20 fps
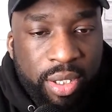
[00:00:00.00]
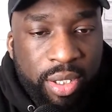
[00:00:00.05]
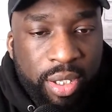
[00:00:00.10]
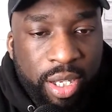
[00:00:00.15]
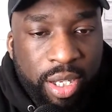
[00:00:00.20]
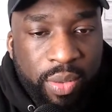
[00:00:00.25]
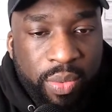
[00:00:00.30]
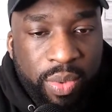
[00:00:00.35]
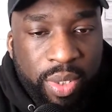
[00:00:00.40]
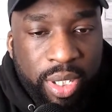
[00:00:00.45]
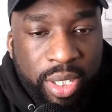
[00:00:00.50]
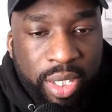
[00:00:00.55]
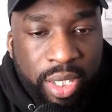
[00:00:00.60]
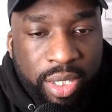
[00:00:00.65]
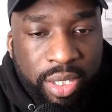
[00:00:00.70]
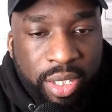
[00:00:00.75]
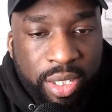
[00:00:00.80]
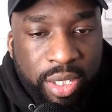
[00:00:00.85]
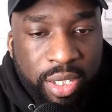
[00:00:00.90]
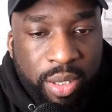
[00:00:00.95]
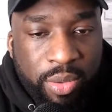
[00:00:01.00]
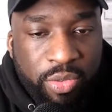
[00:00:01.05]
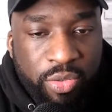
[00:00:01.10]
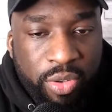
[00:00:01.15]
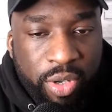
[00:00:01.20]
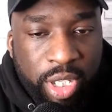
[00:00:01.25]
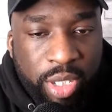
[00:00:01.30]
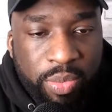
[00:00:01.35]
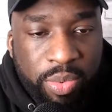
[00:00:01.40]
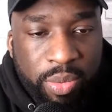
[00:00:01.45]
Like, we need to stop
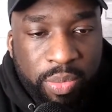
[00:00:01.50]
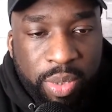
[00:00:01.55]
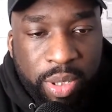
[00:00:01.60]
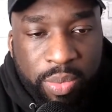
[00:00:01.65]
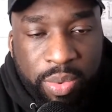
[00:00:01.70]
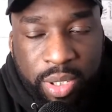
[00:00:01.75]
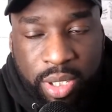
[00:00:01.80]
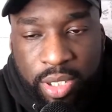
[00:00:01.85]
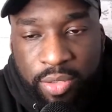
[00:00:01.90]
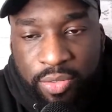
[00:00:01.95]
trying to put people in